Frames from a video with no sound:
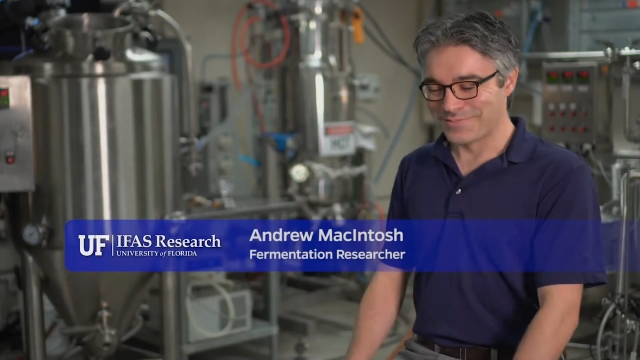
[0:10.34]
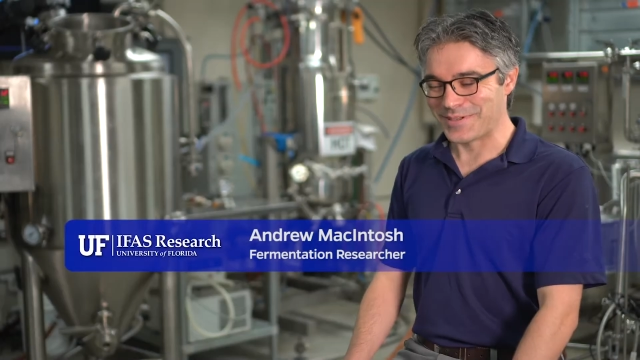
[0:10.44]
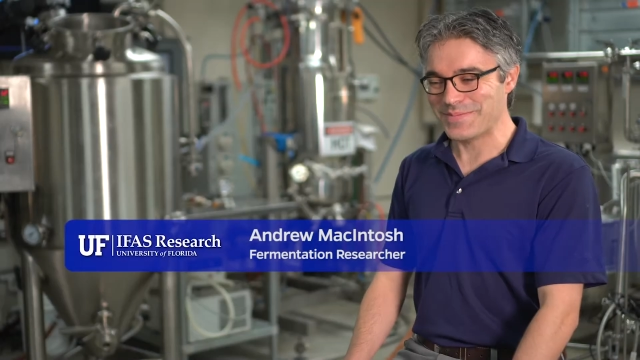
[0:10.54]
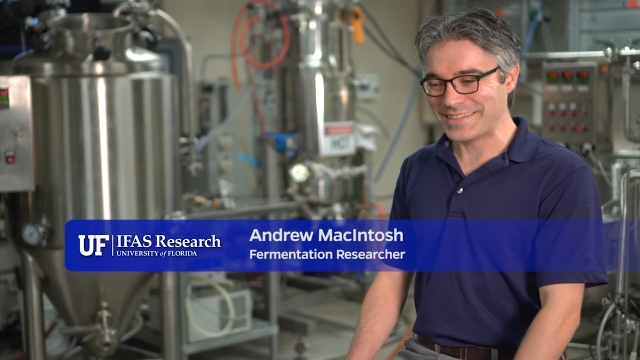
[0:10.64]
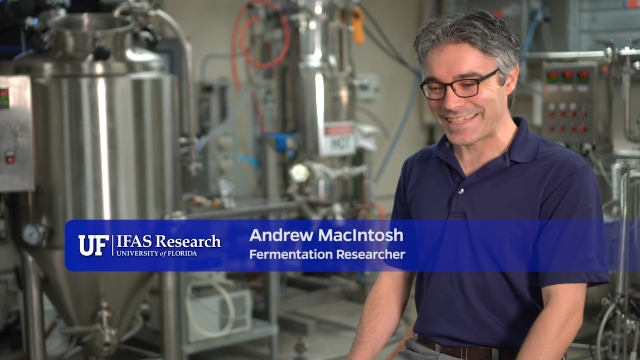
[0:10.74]

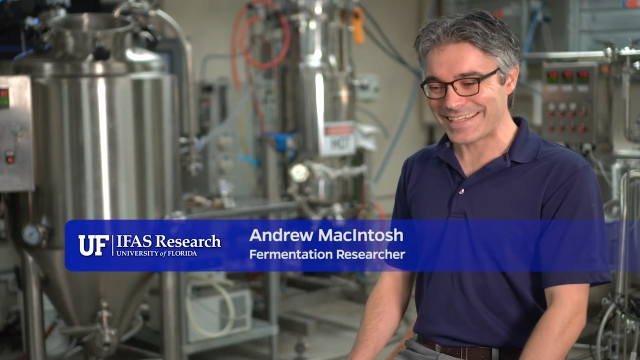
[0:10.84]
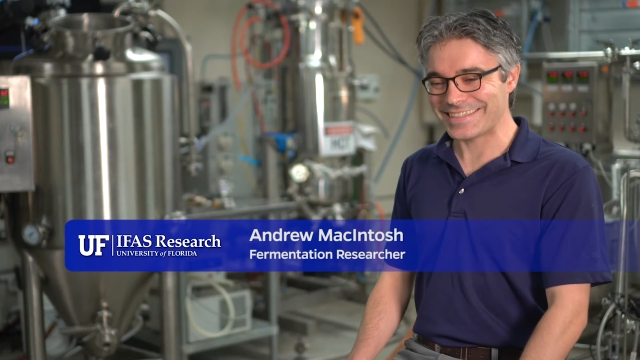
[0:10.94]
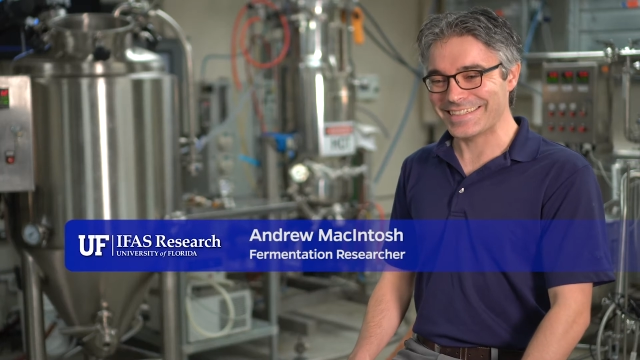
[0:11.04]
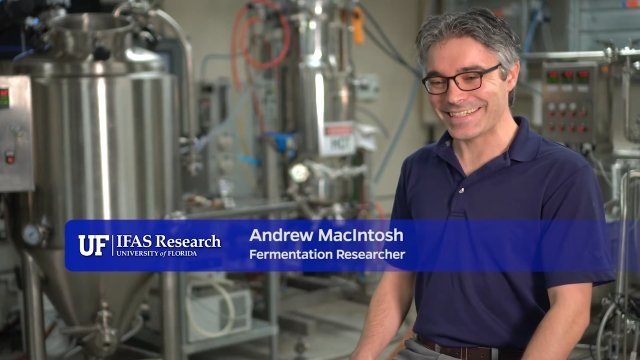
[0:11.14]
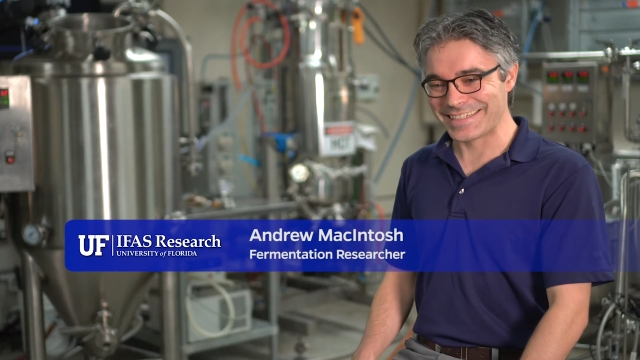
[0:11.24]

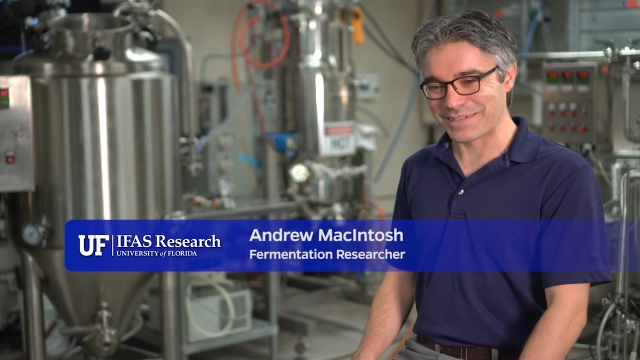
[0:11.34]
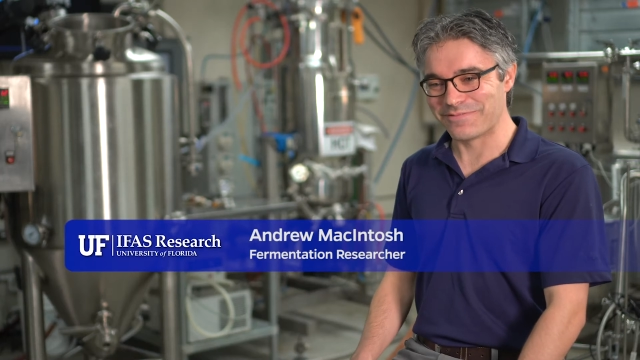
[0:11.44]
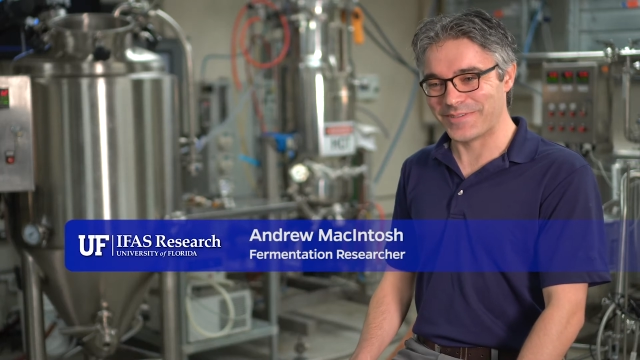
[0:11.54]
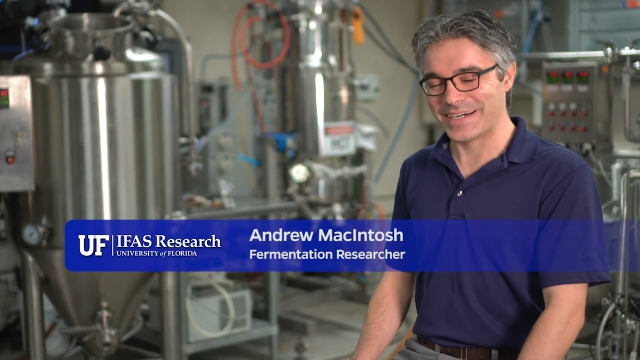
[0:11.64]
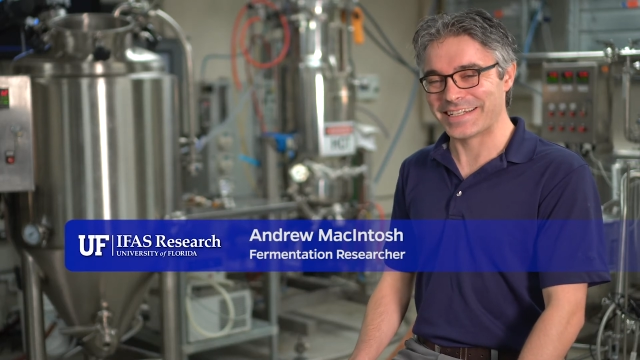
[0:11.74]
Fermentation is a
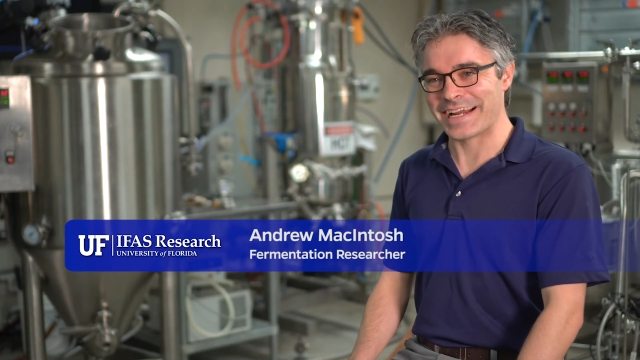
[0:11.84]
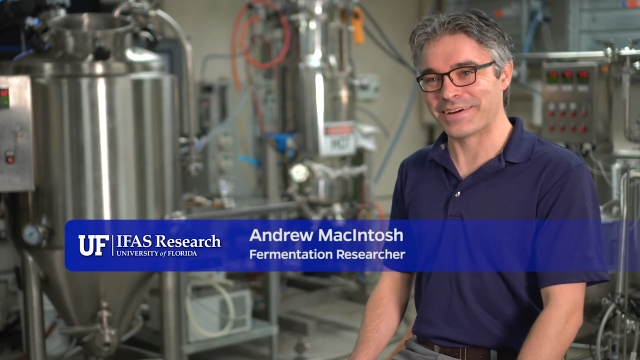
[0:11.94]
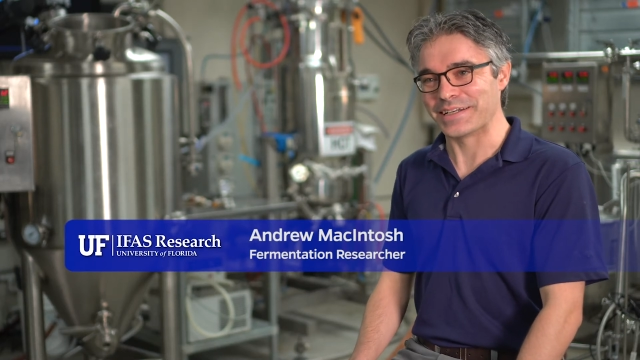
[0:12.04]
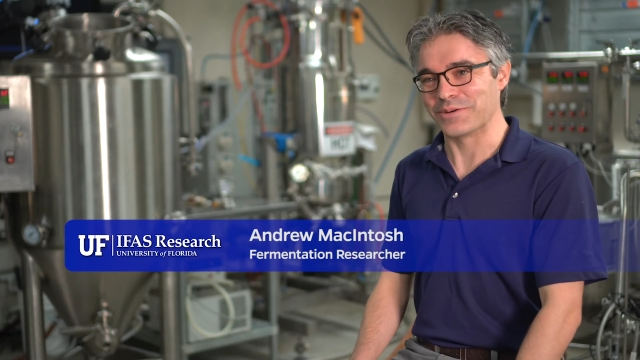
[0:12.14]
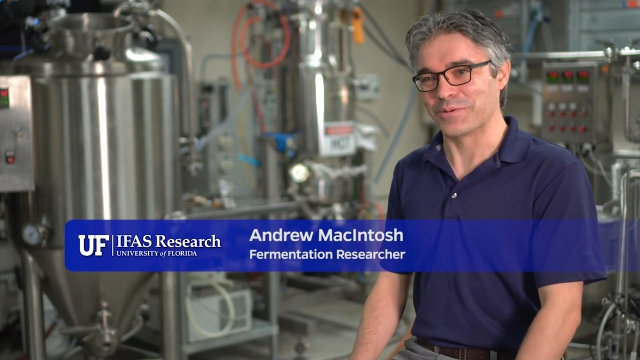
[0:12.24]
fun
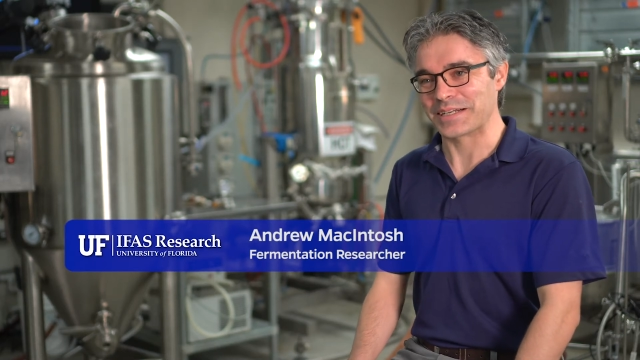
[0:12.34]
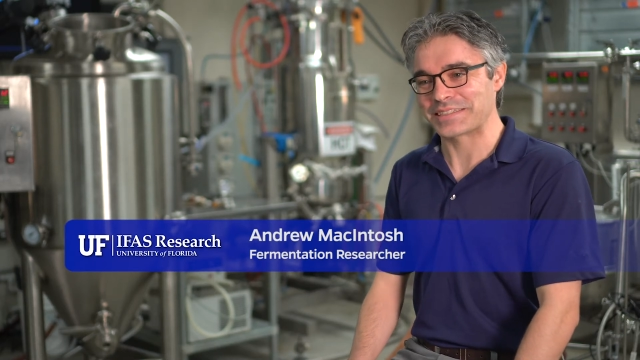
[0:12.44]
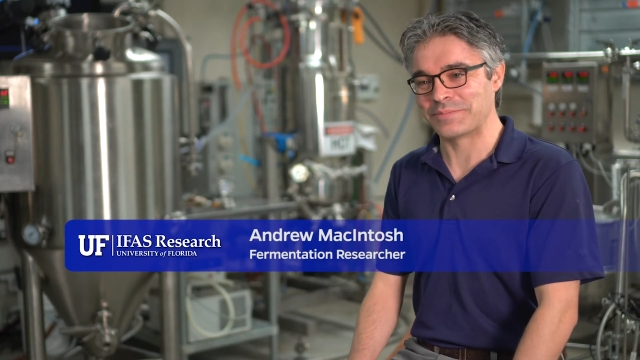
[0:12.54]
area to work.